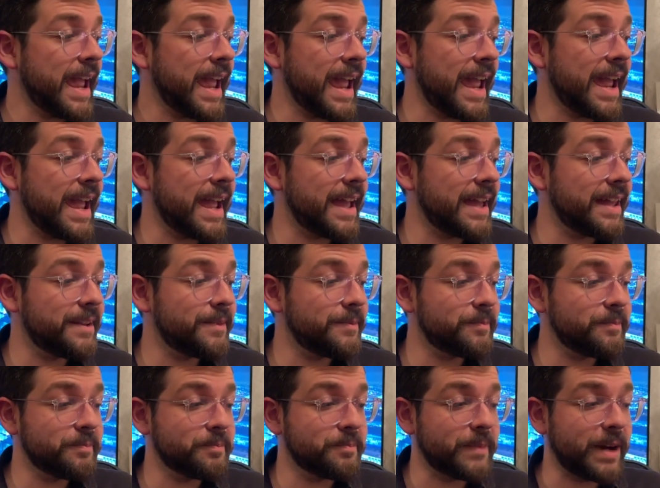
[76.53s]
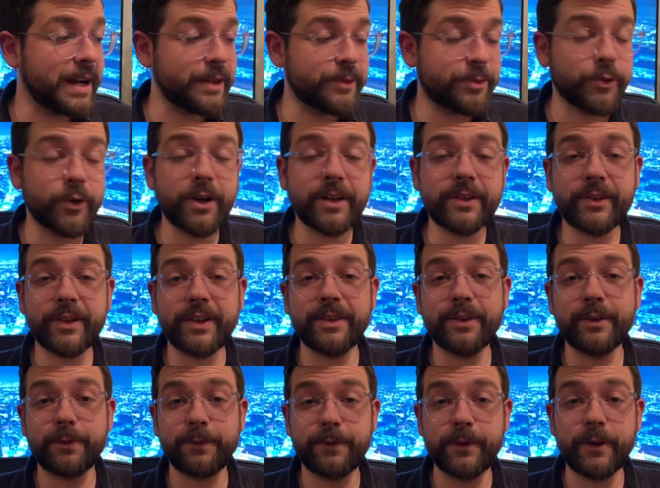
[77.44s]
And my thoughts
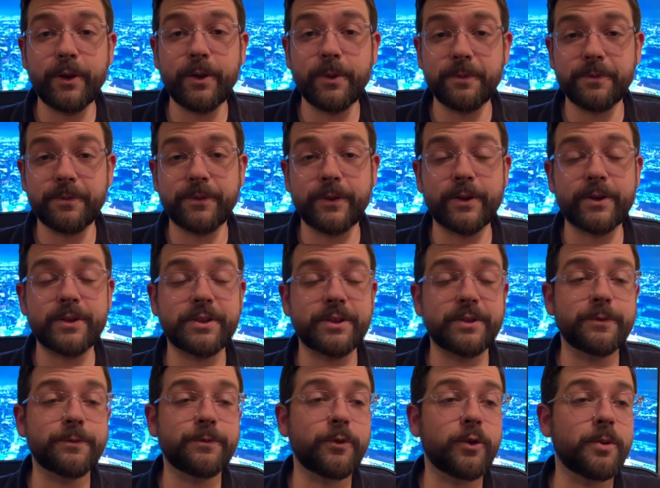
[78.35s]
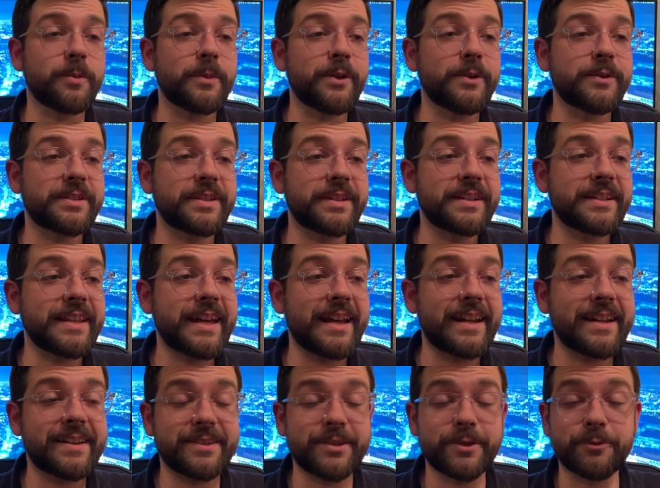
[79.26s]
on the film, first and foremost, is
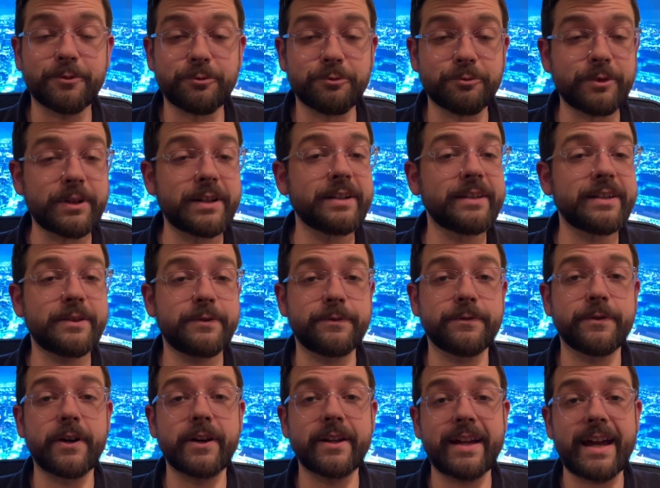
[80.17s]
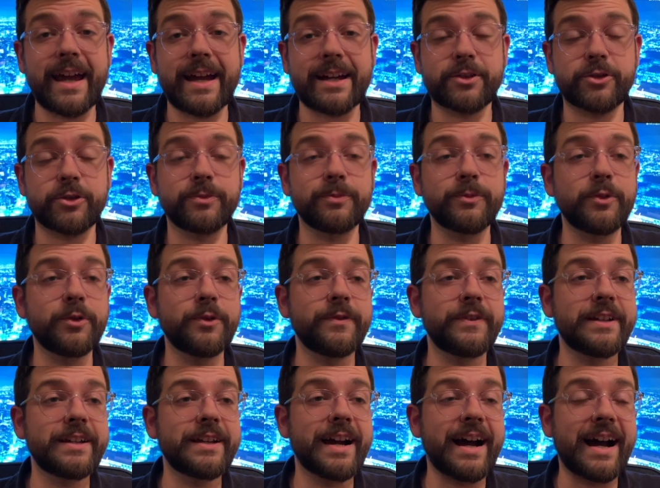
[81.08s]
that it's a really fun action
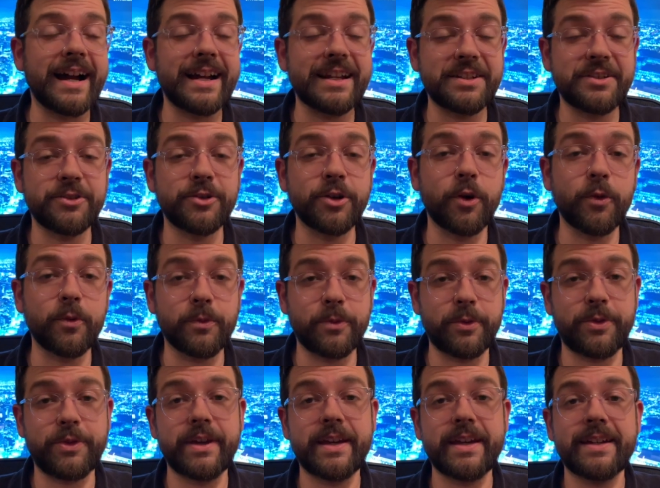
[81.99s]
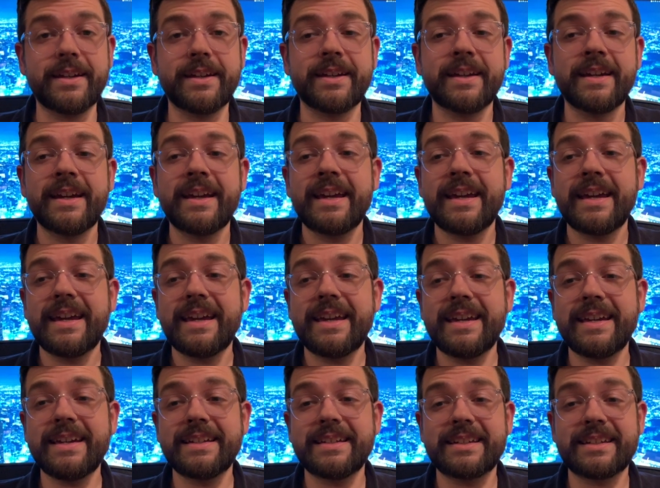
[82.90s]
movie. I don't think
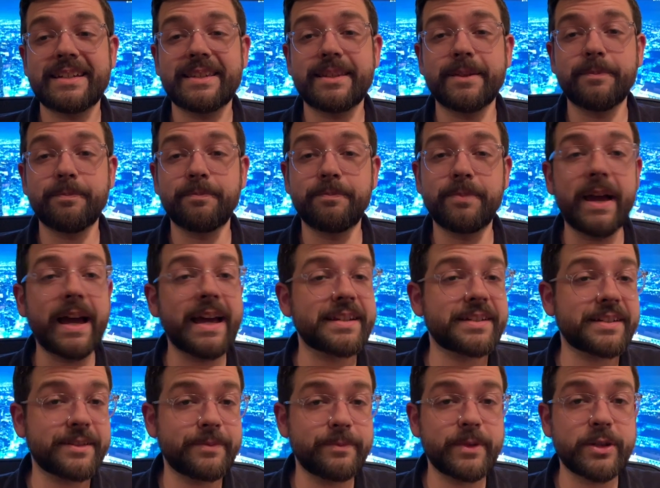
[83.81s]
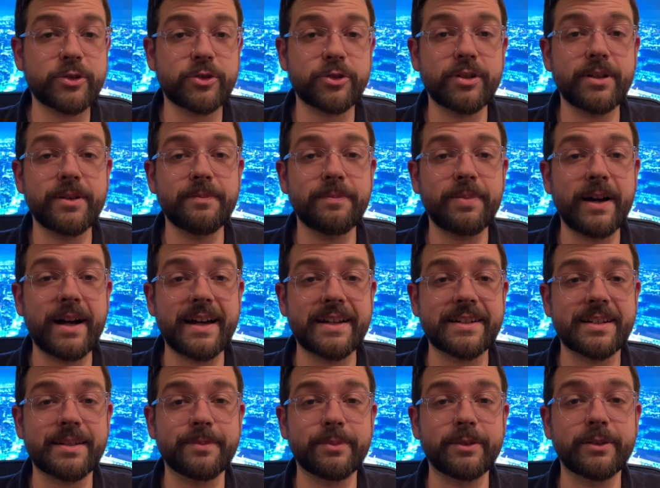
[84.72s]
it's the best Mission
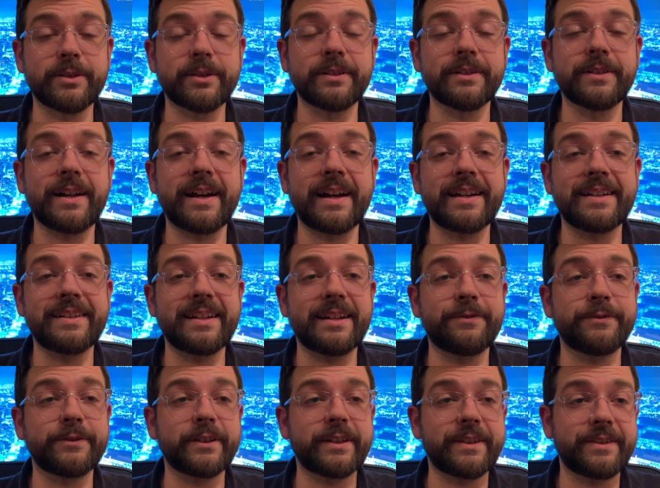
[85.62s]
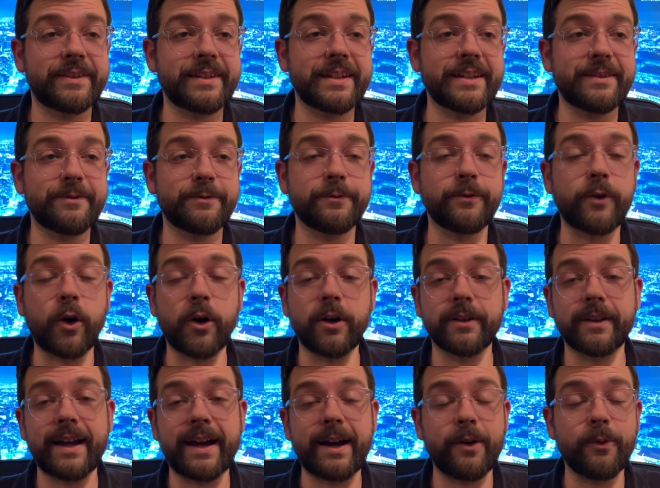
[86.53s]
Impossible. I definitely think
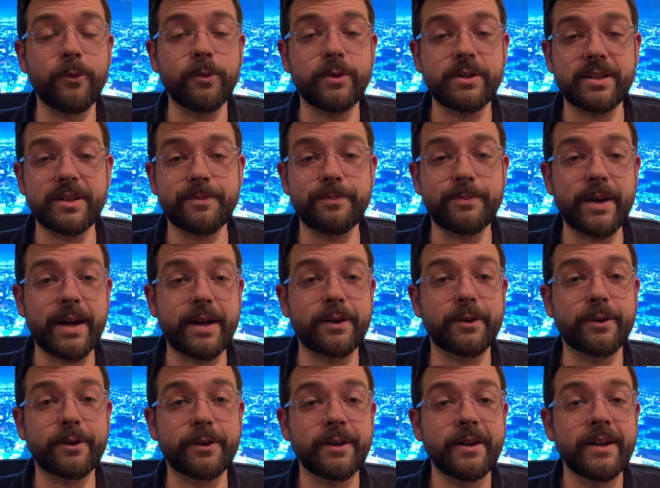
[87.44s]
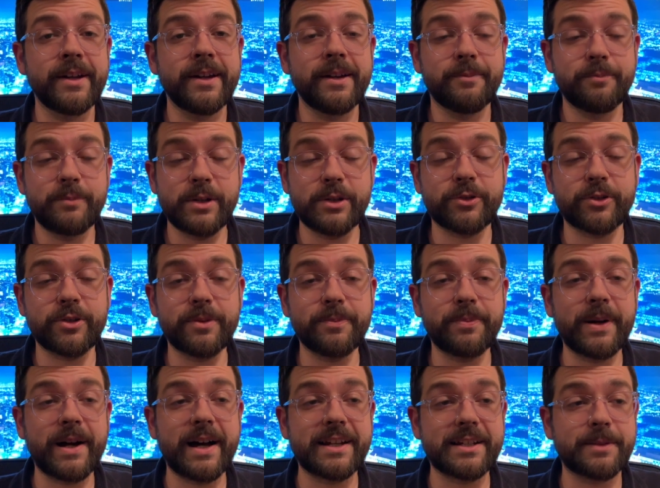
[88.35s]
Fallout was a better Mission
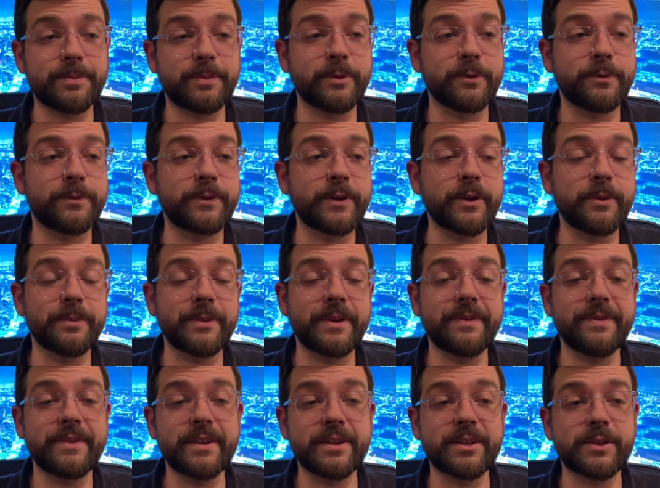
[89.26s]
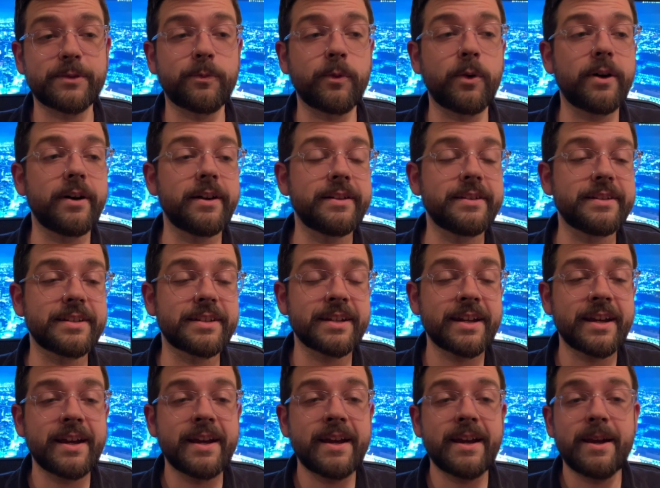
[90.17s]
Impossible film than this was.
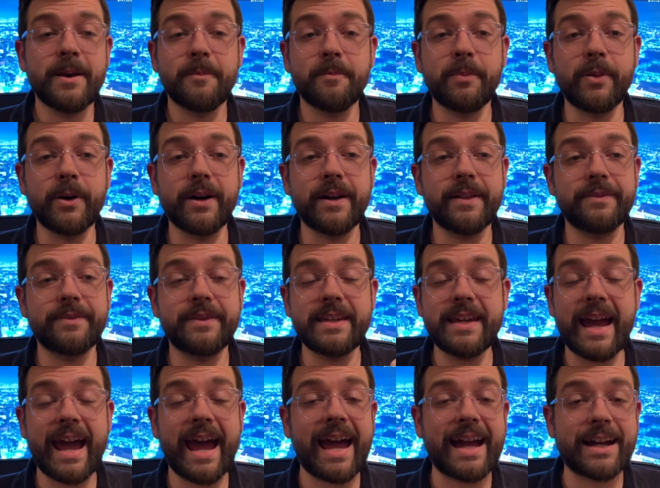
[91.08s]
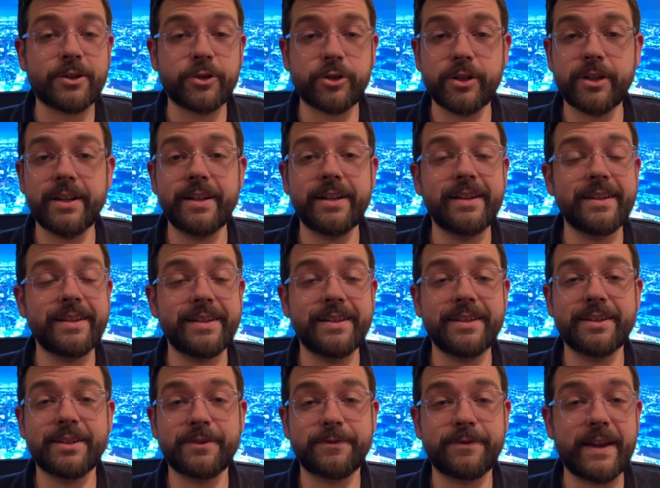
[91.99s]
But the action in it
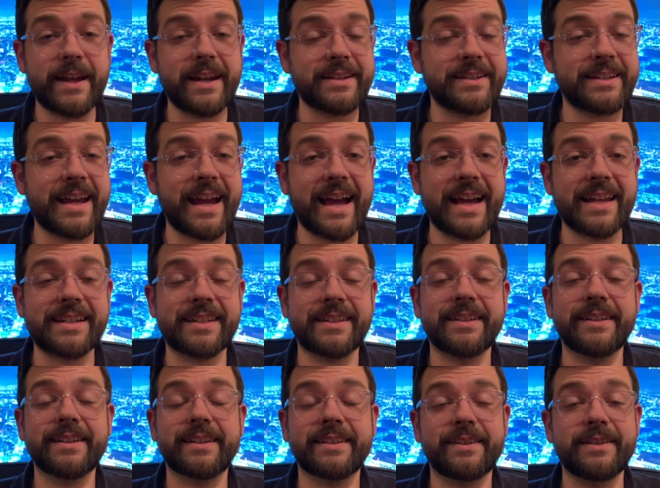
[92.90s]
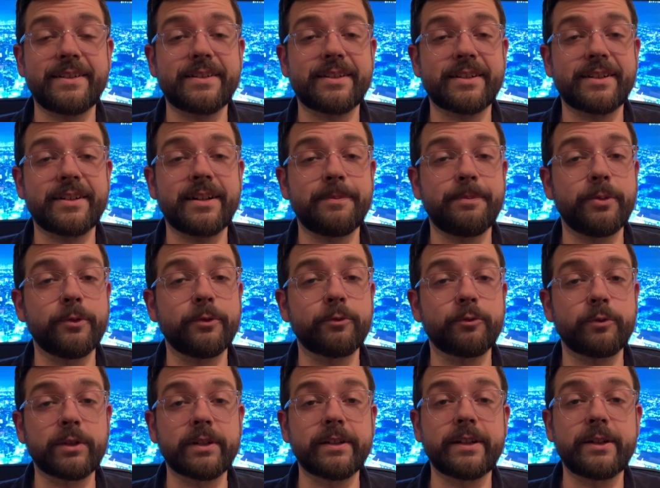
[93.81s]
is fantastic. There's a couple
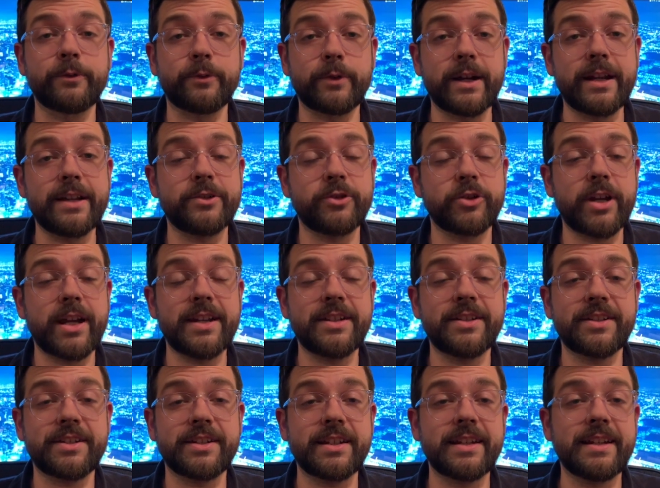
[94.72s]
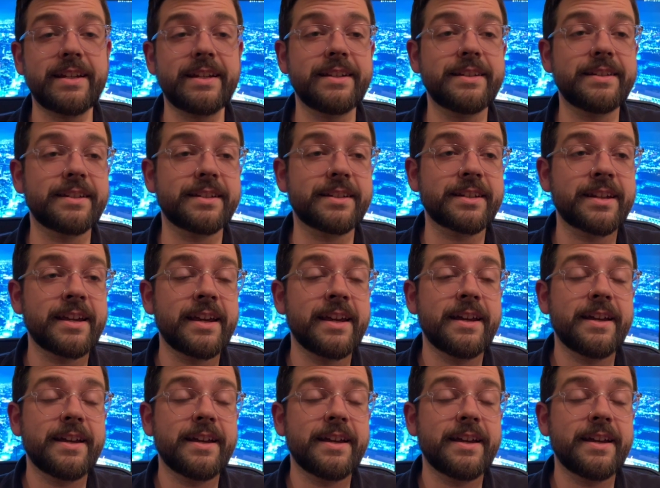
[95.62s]
really great chase scenes.